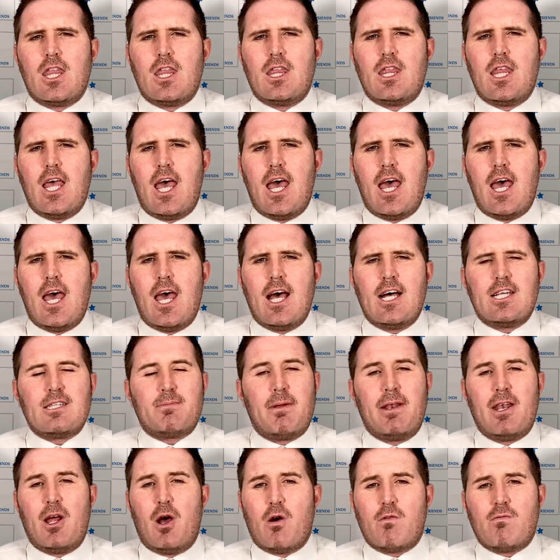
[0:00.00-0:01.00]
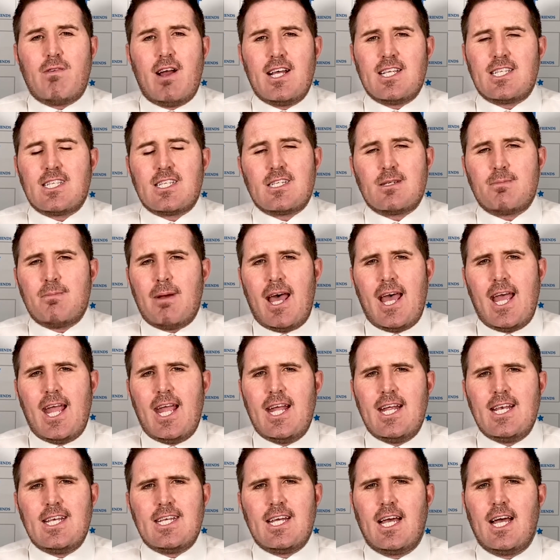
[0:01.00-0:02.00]
there has been no arrests
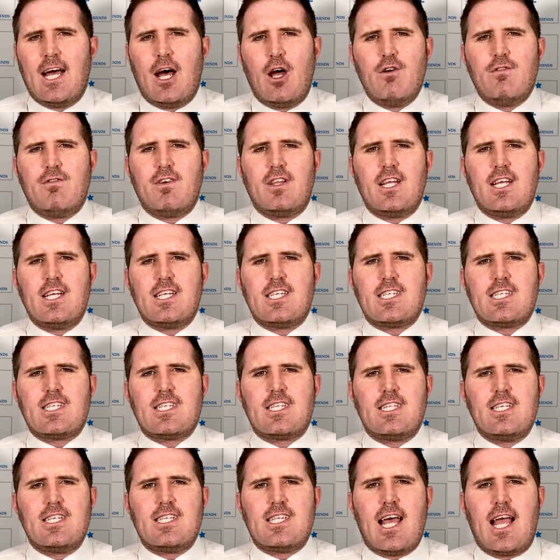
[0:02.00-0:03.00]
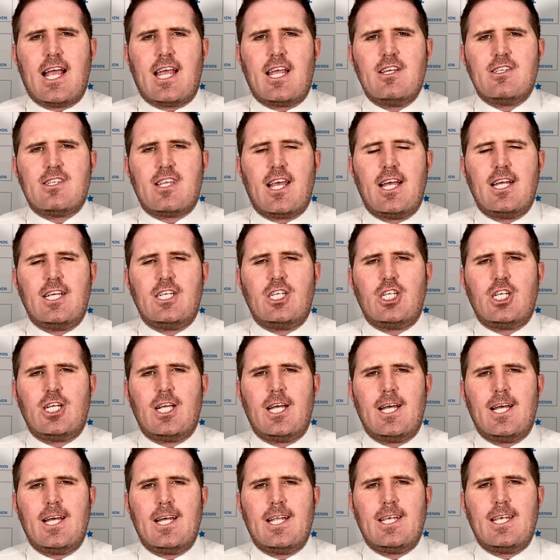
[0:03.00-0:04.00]
made over this
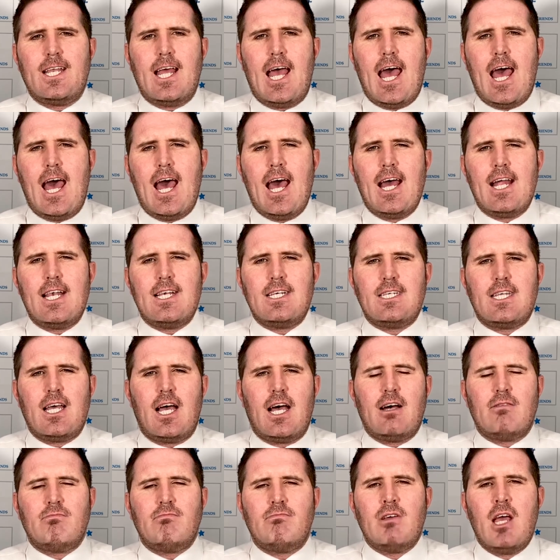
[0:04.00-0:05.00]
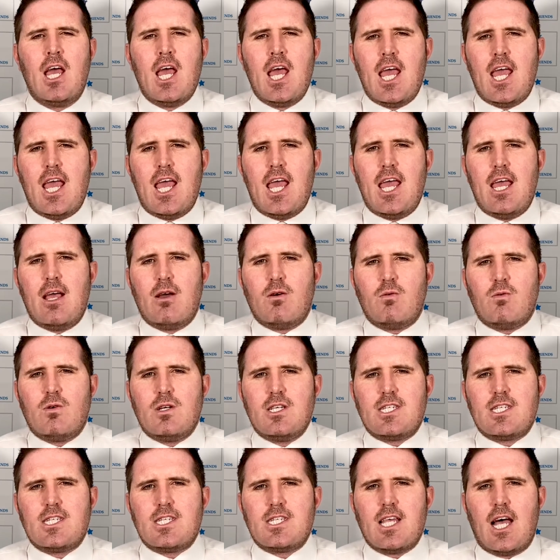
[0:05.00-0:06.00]
accusation, and it
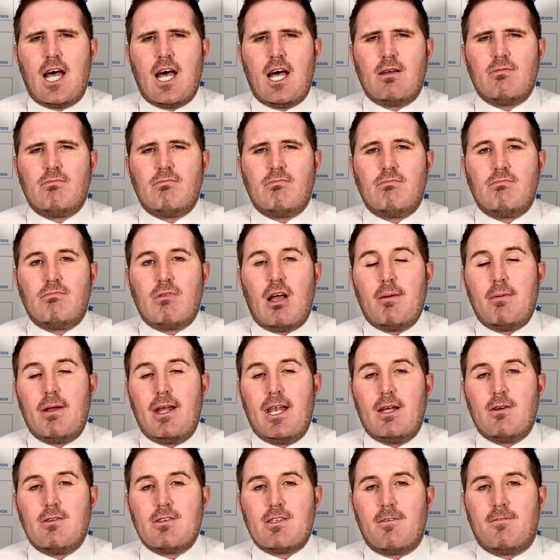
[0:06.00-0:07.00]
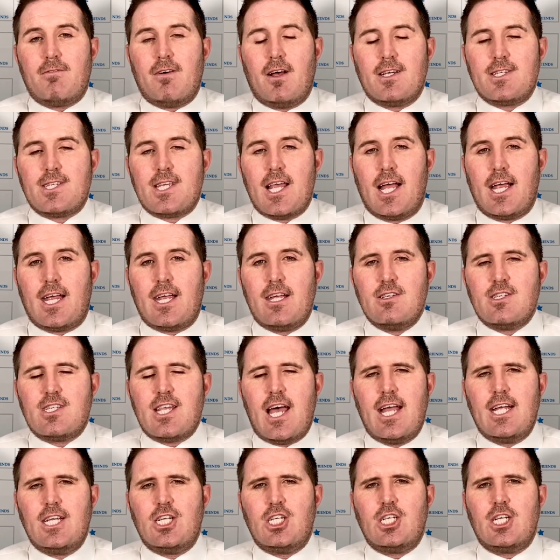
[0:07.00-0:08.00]
was it was a false
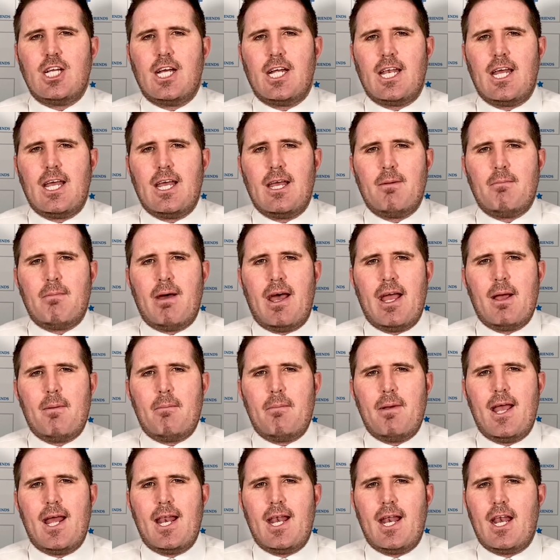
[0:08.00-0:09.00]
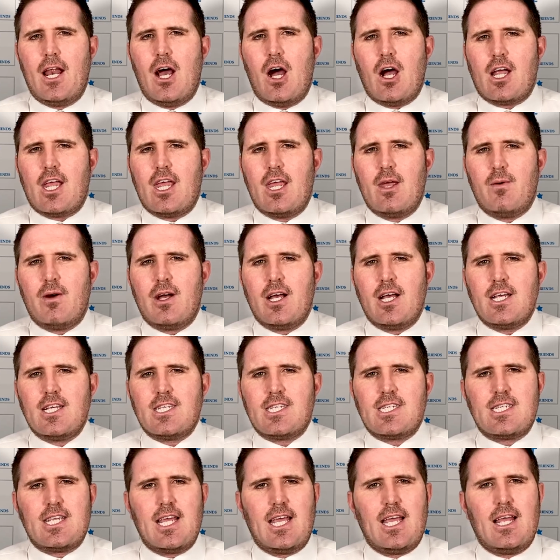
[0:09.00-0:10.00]
accusation. It may have been
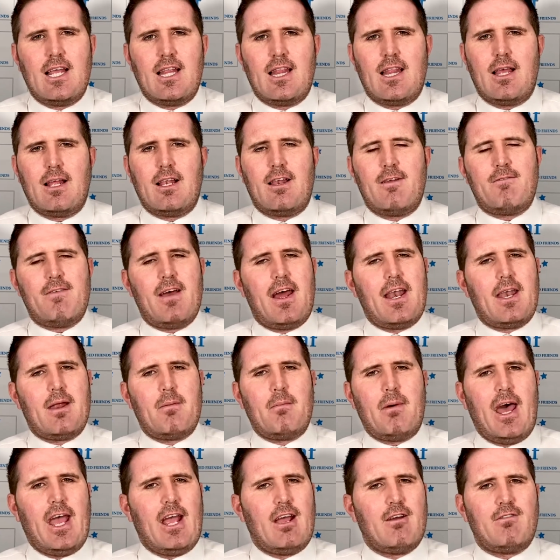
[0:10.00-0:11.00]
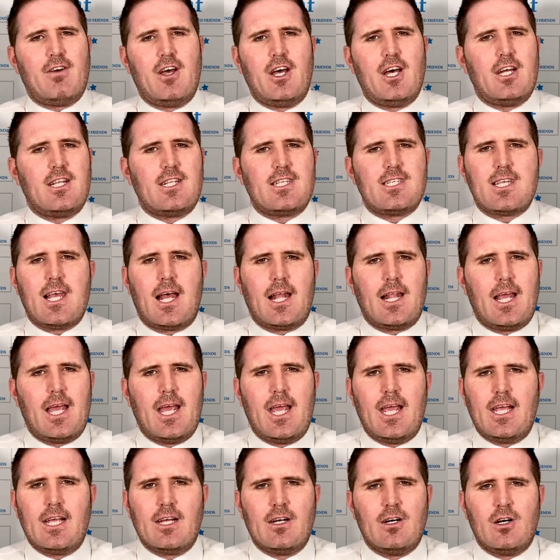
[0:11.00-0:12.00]
innocuous. The defender may have heard
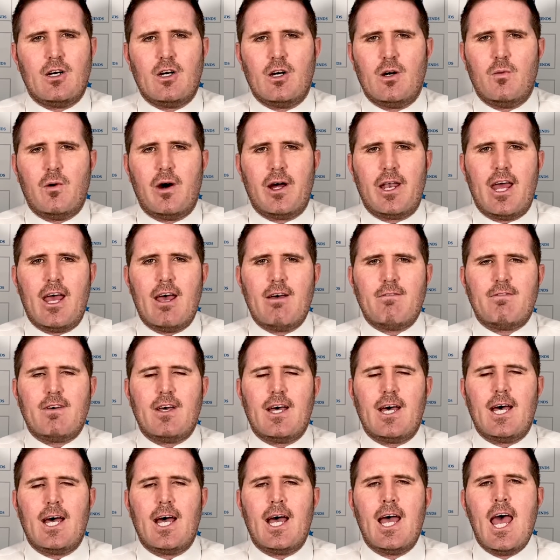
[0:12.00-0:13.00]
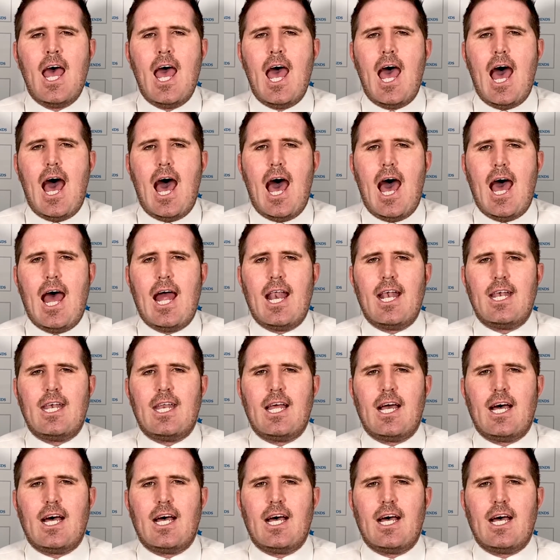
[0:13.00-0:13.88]
something or whatever, and